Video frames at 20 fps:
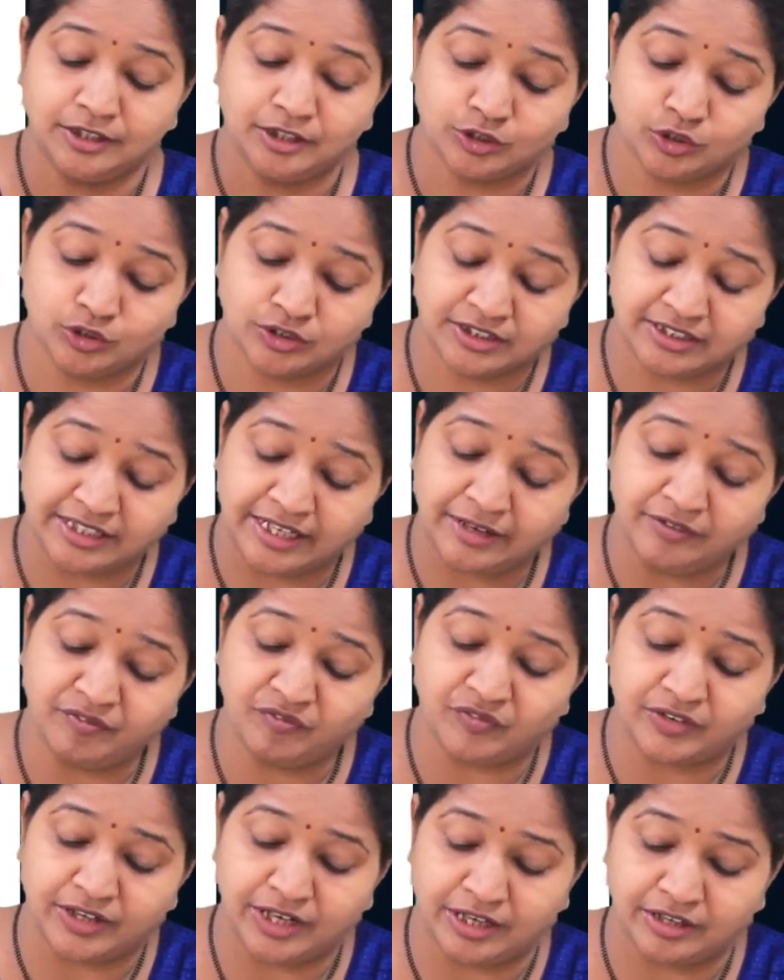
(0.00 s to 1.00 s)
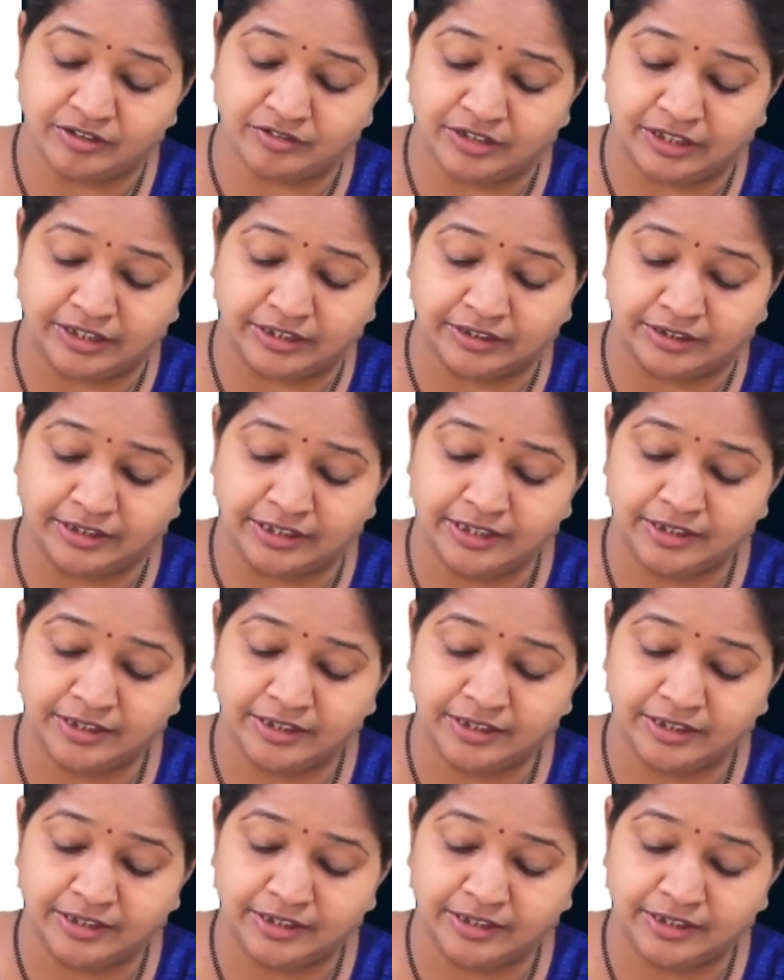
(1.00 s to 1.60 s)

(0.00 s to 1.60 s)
So same way I have written